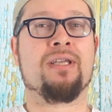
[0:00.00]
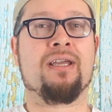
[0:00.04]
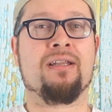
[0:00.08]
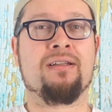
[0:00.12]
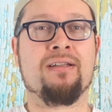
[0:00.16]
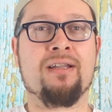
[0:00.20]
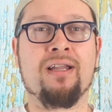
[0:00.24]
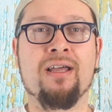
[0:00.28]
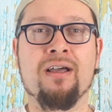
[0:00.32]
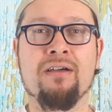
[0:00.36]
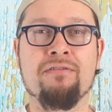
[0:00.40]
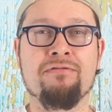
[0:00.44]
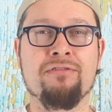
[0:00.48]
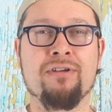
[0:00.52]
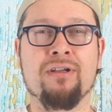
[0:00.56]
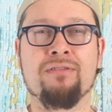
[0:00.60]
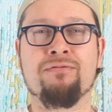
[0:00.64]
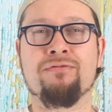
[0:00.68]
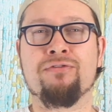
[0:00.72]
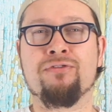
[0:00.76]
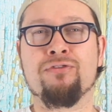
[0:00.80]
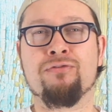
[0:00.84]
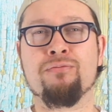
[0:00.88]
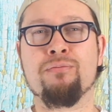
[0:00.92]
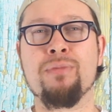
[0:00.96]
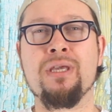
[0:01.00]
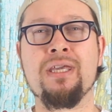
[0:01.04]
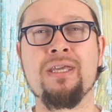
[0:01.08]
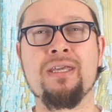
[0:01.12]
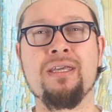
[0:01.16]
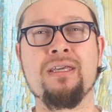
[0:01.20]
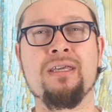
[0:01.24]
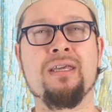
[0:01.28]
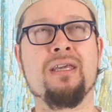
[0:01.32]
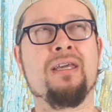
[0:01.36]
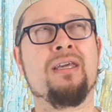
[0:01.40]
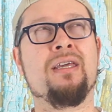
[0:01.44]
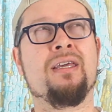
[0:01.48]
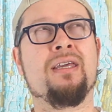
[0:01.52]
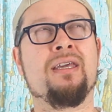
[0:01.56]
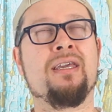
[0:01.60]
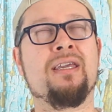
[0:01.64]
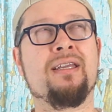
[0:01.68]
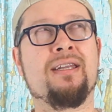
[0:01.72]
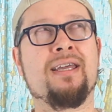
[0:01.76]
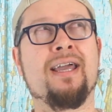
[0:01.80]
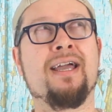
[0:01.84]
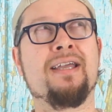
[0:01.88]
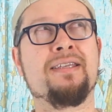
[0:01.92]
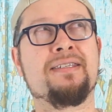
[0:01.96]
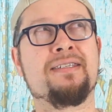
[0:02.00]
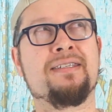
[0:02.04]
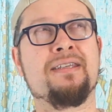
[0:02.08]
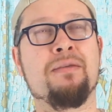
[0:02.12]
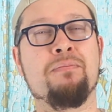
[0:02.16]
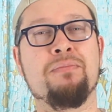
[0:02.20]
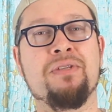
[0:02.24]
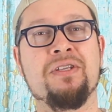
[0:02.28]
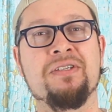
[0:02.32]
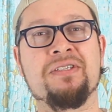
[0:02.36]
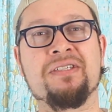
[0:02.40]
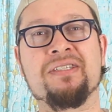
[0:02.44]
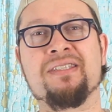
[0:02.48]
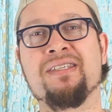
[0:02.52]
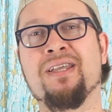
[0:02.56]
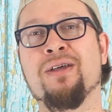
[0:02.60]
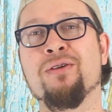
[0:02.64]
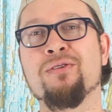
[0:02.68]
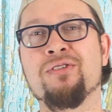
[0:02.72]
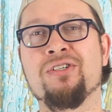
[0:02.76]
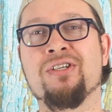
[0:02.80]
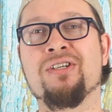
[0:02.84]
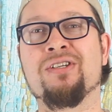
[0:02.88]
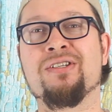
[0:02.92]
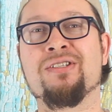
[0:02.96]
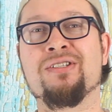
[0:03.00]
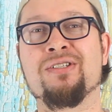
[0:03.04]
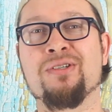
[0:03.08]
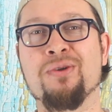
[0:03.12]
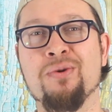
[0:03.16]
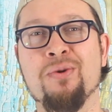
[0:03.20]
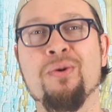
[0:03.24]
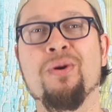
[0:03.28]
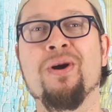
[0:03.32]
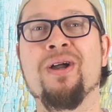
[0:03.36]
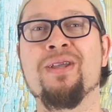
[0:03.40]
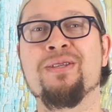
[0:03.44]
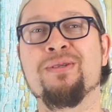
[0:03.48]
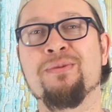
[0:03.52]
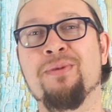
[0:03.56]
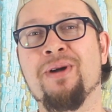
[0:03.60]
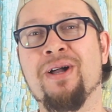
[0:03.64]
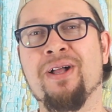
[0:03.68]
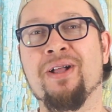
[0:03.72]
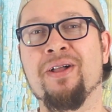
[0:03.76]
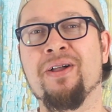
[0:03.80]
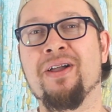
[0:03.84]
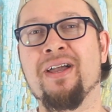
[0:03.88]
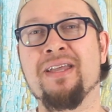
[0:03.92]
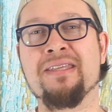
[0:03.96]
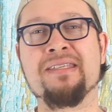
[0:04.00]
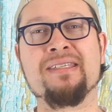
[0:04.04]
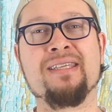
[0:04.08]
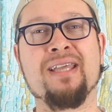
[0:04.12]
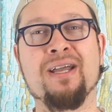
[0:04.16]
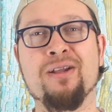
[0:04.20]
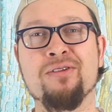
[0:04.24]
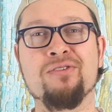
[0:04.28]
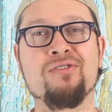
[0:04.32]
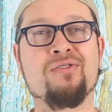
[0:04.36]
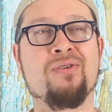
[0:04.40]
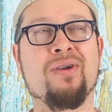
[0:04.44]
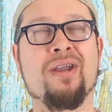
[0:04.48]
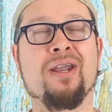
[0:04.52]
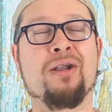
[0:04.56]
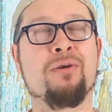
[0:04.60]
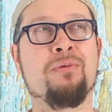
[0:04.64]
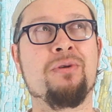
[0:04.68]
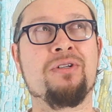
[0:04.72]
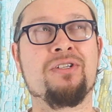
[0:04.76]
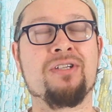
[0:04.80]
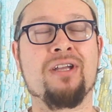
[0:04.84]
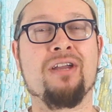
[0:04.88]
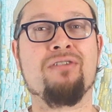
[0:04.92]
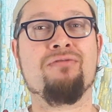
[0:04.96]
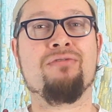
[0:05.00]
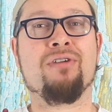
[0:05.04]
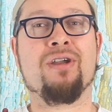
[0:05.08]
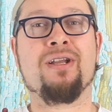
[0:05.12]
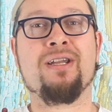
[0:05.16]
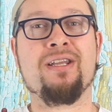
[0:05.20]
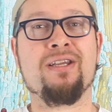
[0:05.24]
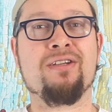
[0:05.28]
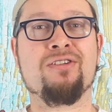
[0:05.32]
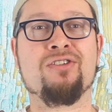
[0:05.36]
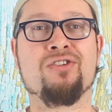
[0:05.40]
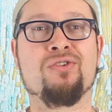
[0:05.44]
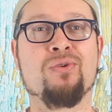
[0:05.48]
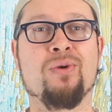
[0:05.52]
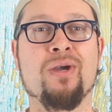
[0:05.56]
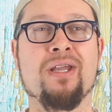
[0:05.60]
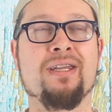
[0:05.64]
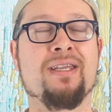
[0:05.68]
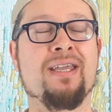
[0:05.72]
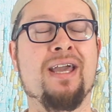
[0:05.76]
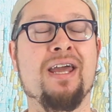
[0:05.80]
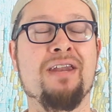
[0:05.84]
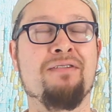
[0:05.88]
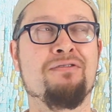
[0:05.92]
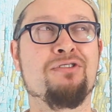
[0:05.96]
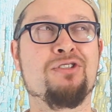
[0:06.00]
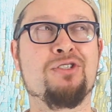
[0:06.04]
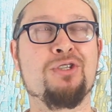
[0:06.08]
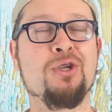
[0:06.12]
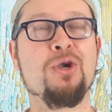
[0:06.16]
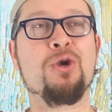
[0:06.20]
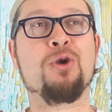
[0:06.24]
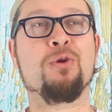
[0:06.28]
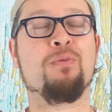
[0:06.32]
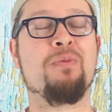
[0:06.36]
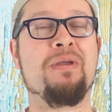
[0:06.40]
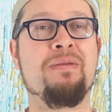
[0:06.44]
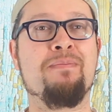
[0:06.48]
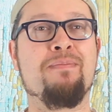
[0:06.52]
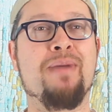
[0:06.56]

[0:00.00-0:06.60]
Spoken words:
and love, and for me, it has some nostalgic score as well, a soundtrack which I really enjoyed, kind of took me